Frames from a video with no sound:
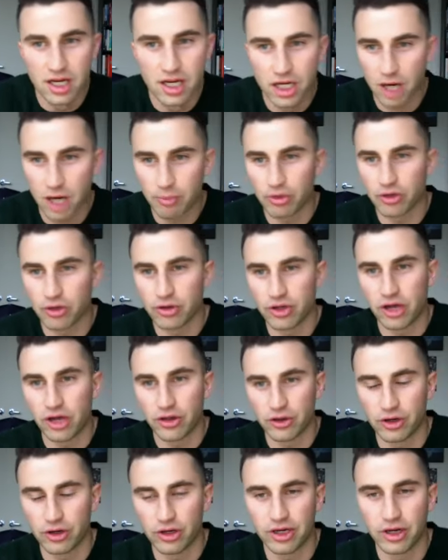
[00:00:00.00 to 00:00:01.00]
A couple of
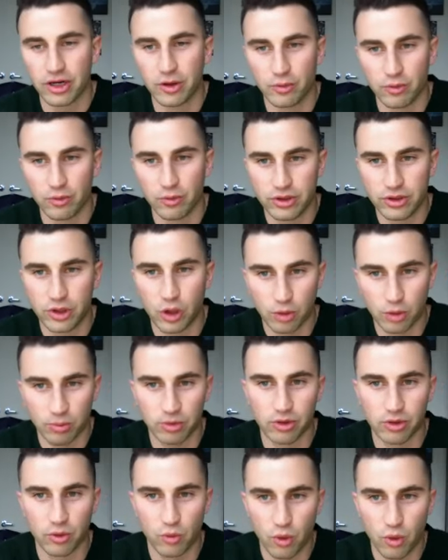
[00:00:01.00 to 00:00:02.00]
other
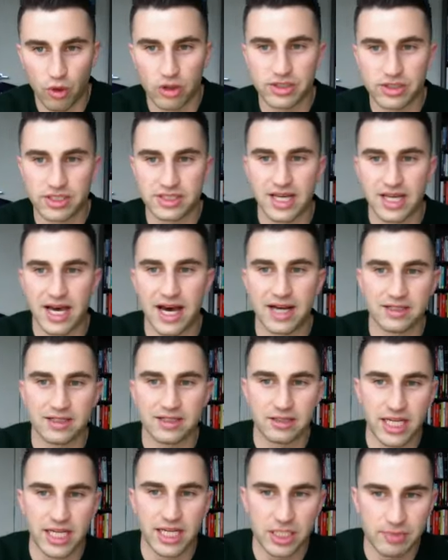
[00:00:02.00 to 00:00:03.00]
notable awards he's had is
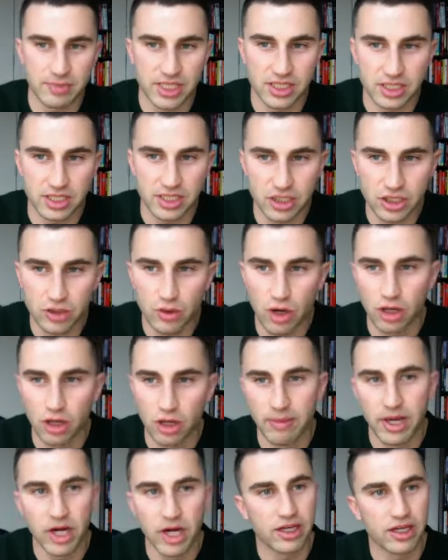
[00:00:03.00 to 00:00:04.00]
HBCU
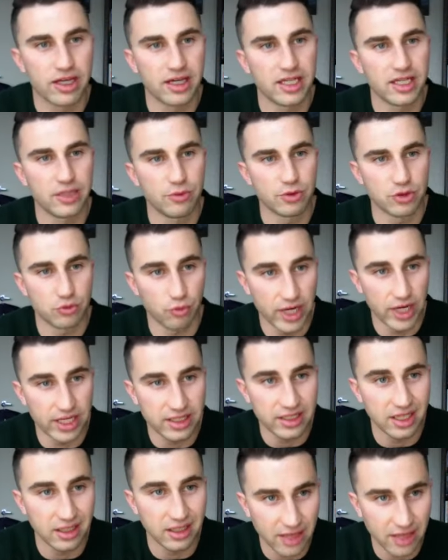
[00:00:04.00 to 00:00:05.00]
All-American. He was
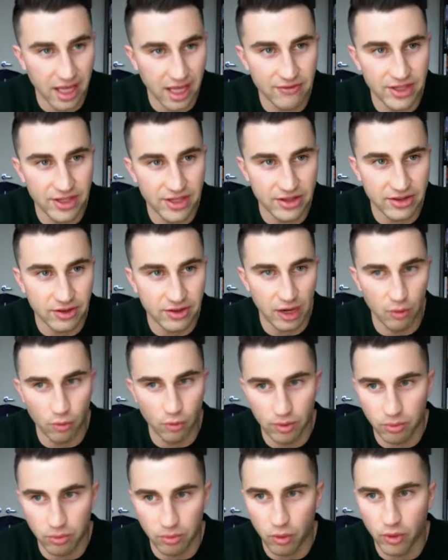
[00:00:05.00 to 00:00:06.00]
ranked 11th at
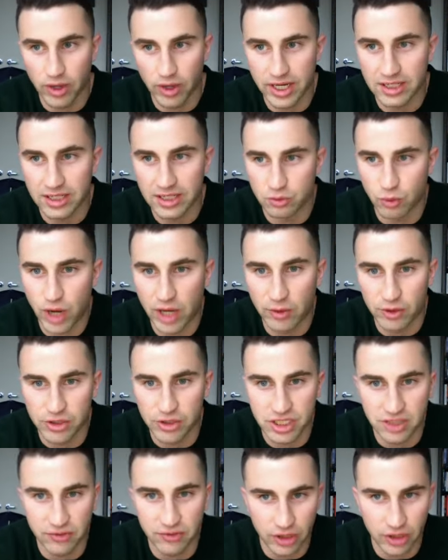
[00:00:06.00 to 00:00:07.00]
one point as wide
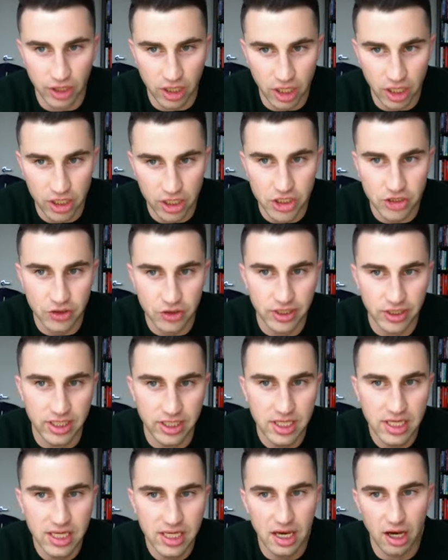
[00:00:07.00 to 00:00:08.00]
receiver in the country,
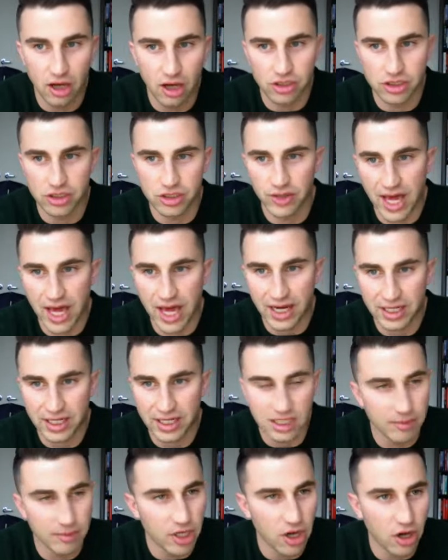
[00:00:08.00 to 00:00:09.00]
also an
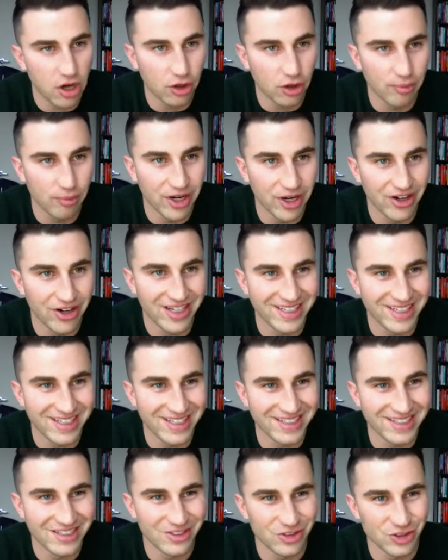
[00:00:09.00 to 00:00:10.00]
academic All-American.
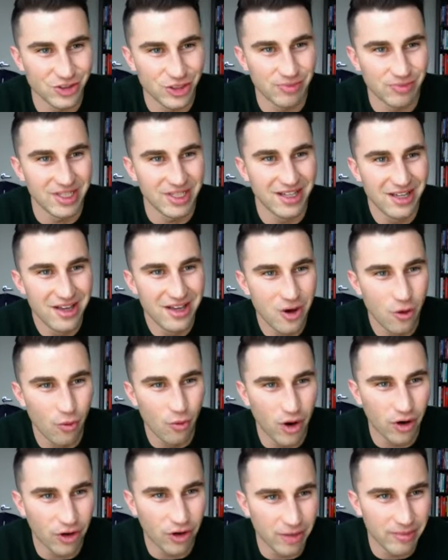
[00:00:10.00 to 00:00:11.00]
And so, Jimmie,
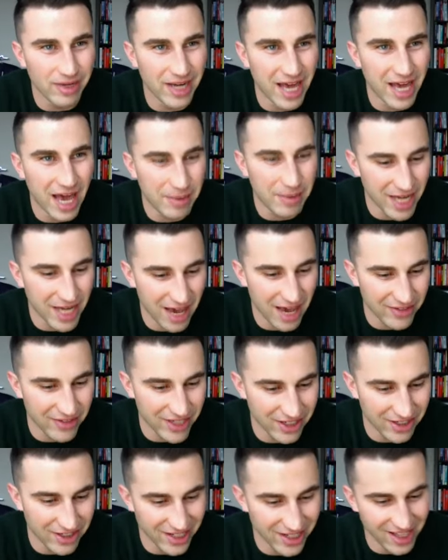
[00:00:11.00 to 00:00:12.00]
welcome and happy to have you
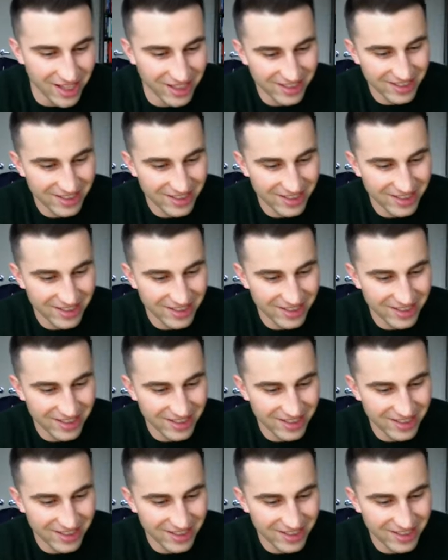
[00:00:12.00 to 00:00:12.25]
here today.